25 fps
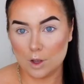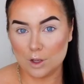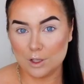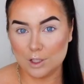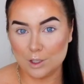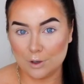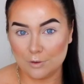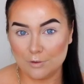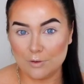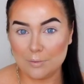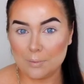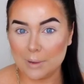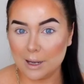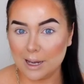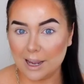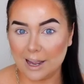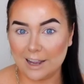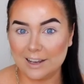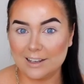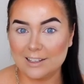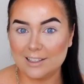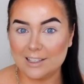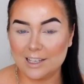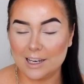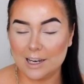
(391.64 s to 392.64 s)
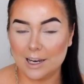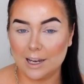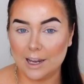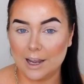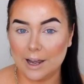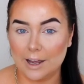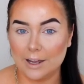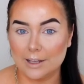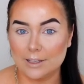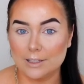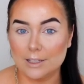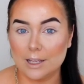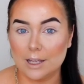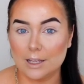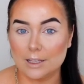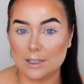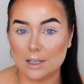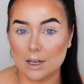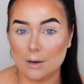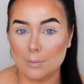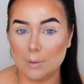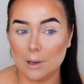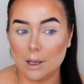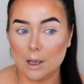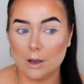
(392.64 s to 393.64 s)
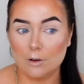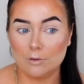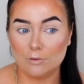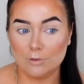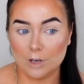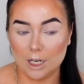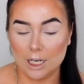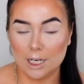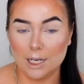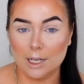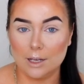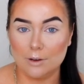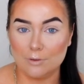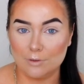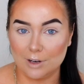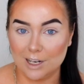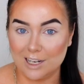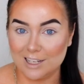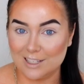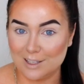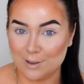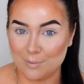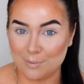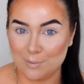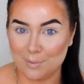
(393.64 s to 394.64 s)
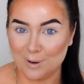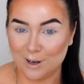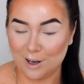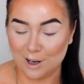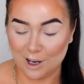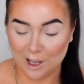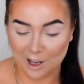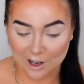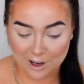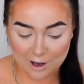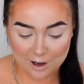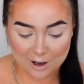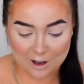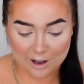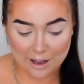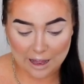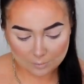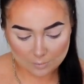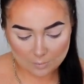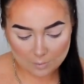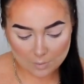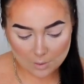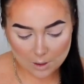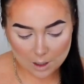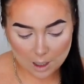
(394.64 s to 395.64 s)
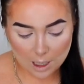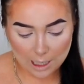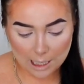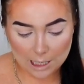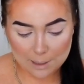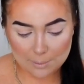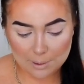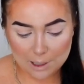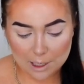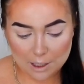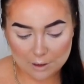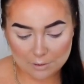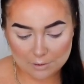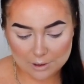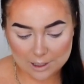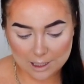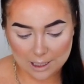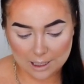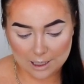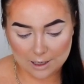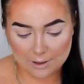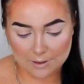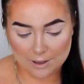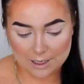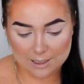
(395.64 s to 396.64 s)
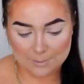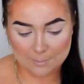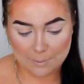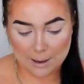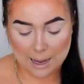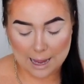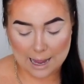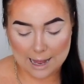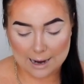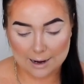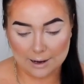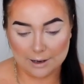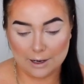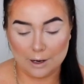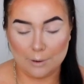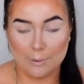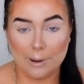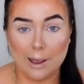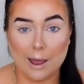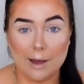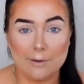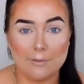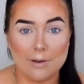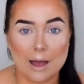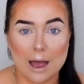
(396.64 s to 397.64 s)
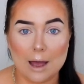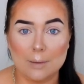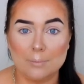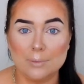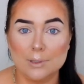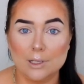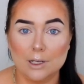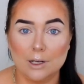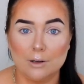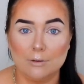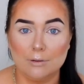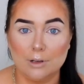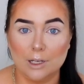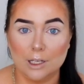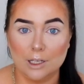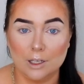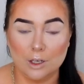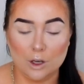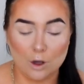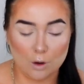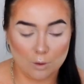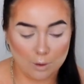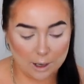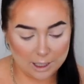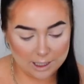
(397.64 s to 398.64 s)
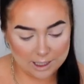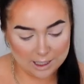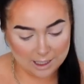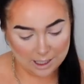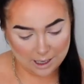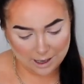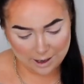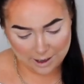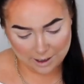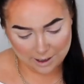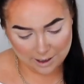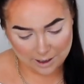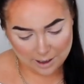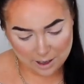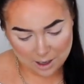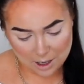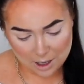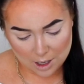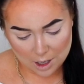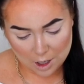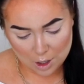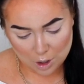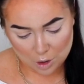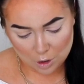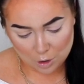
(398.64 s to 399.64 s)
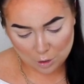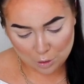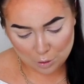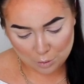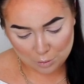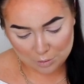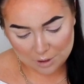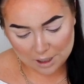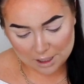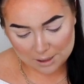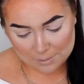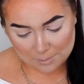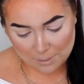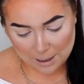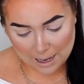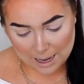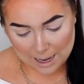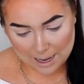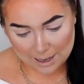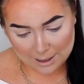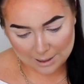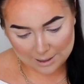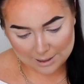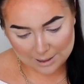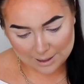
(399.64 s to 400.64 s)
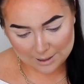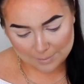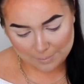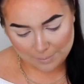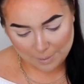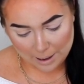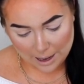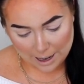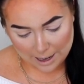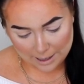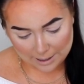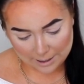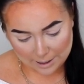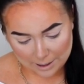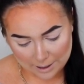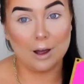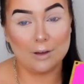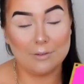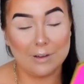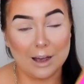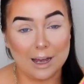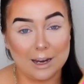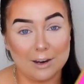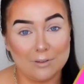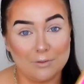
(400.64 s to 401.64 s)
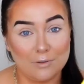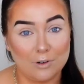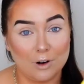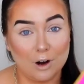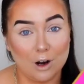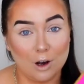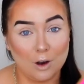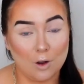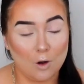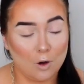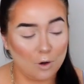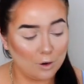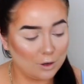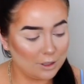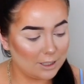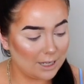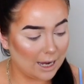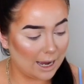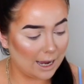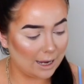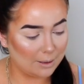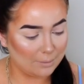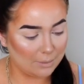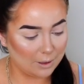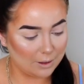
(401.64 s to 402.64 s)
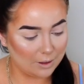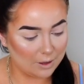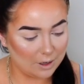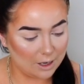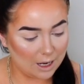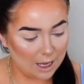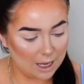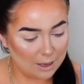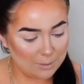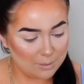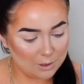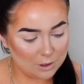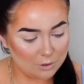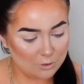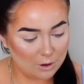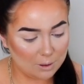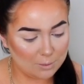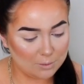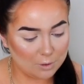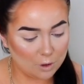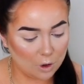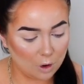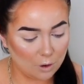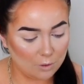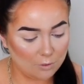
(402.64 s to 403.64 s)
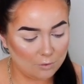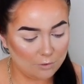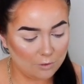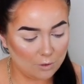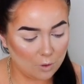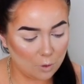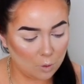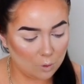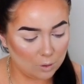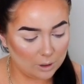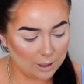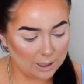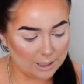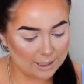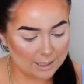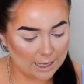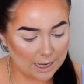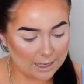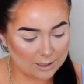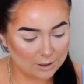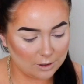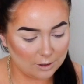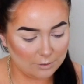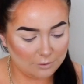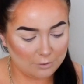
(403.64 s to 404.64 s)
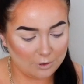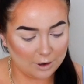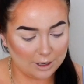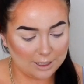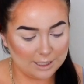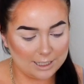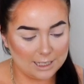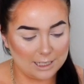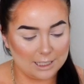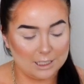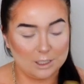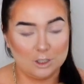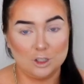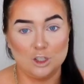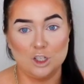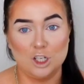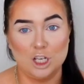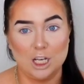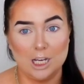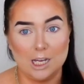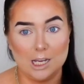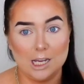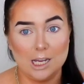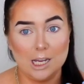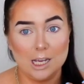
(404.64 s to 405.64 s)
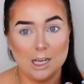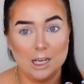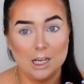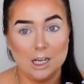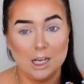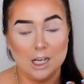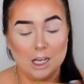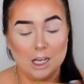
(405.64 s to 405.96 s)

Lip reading: So for my eyes today, guys, it's going to be a really, really simple look. I'm going to be using this palette. Now, I have absolutely no idea who this palette is by. I've had it for a long time and the name is rubbed off. All it says on the front is G